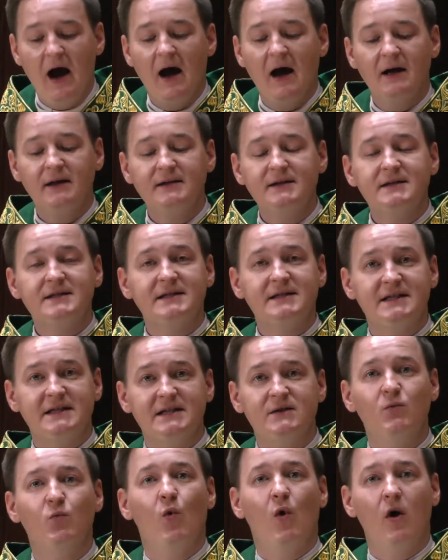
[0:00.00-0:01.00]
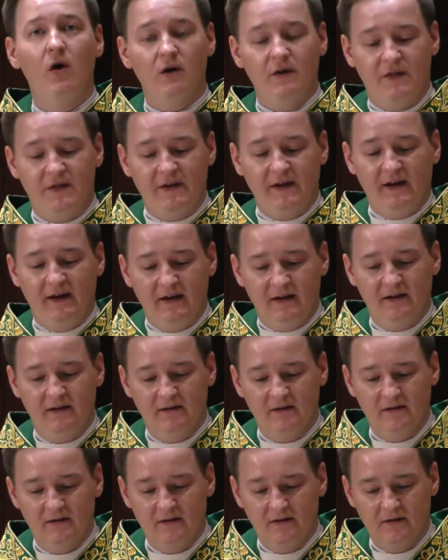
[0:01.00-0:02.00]
unseaworthy
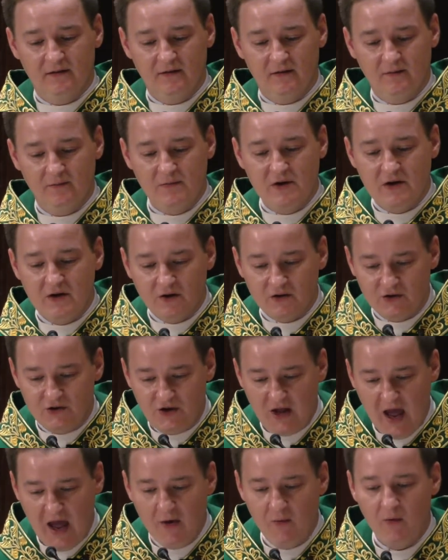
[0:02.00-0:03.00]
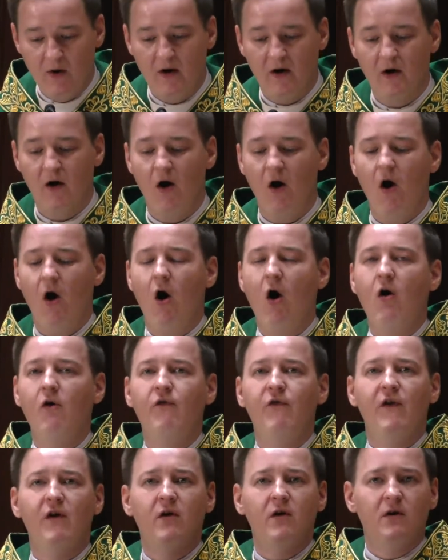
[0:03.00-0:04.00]
because they were
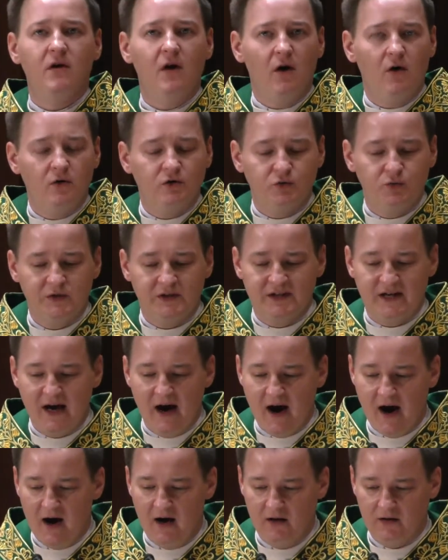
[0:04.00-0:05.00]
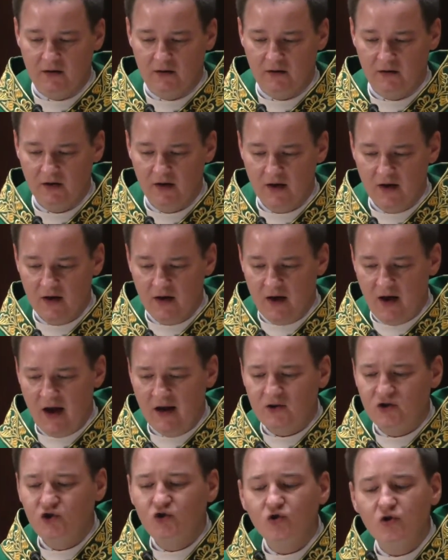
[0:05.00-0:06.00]
overloaded with cargo
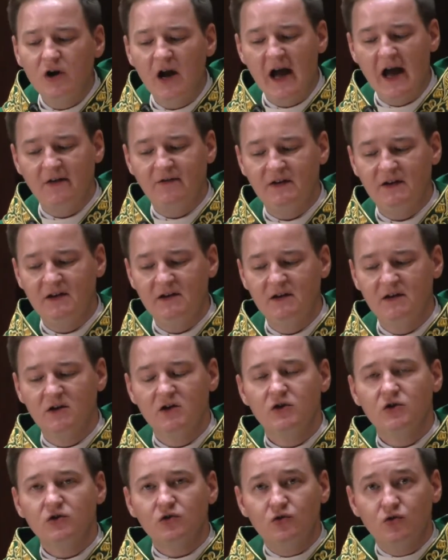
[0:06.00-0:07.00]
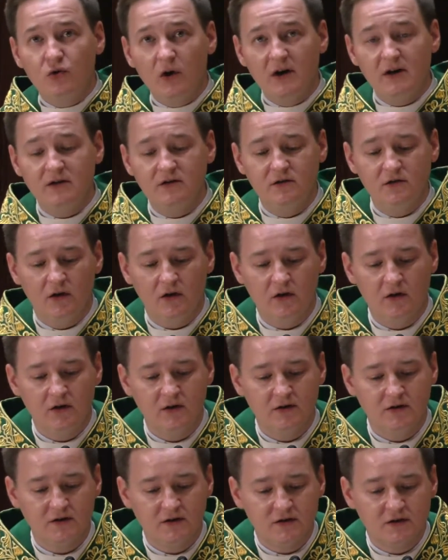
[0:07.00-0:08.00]
and too heavy to
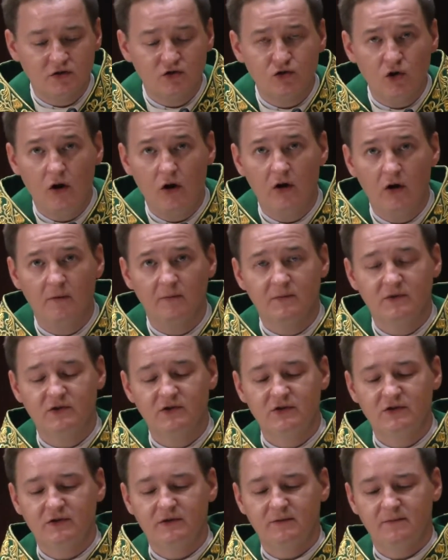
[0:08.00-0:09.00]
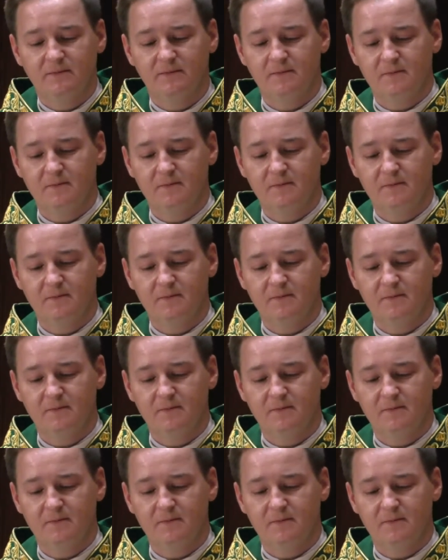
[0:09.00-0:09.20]
endure storms.